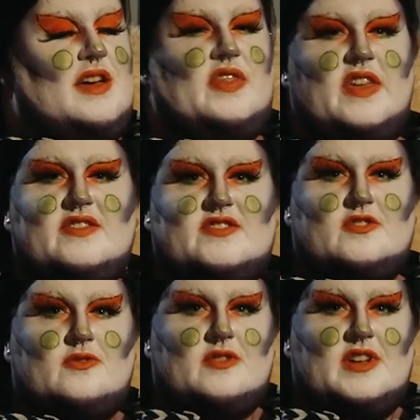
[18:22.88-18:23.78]
This
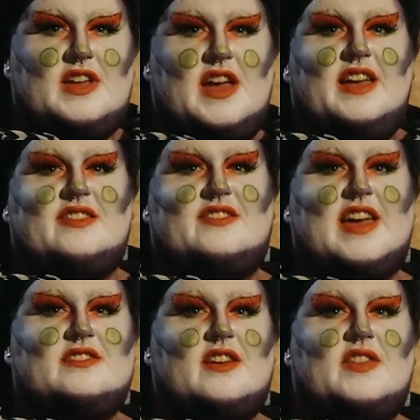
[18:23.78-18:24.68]
story is
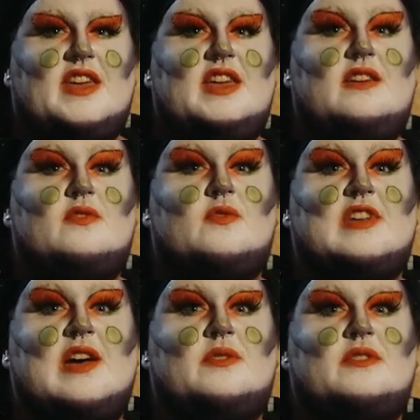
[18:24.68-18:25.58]
set on the eve of
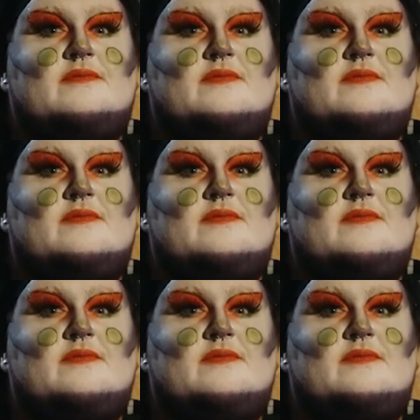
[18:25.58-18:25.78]
Samhain,